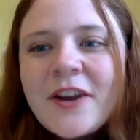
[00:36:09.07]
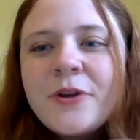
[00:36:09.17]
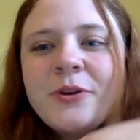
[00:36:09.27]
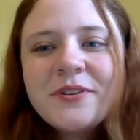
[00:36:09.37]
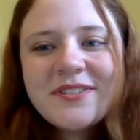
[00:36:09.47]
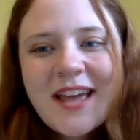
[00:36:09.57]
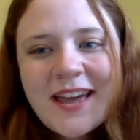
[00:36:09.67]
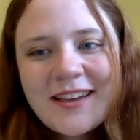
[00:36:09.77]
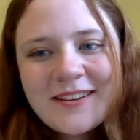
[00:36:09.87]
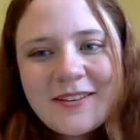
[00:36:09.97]
and I know you were
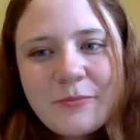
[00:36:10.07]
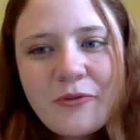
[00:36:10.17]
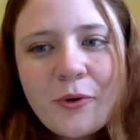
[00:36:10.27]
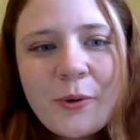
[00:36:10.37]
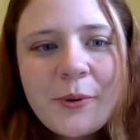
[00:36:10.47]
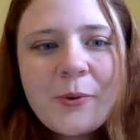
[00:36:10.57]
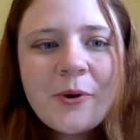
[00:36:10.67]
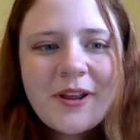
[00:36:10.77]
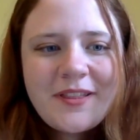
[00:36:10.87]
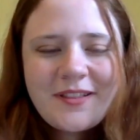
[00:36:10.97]
saying before we
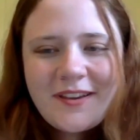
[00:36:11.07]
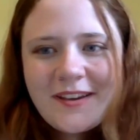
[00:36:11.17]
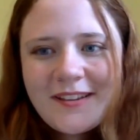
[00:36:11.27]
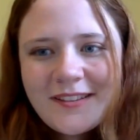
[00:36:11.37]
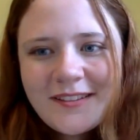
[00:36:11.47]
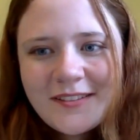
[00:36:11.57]
recording that the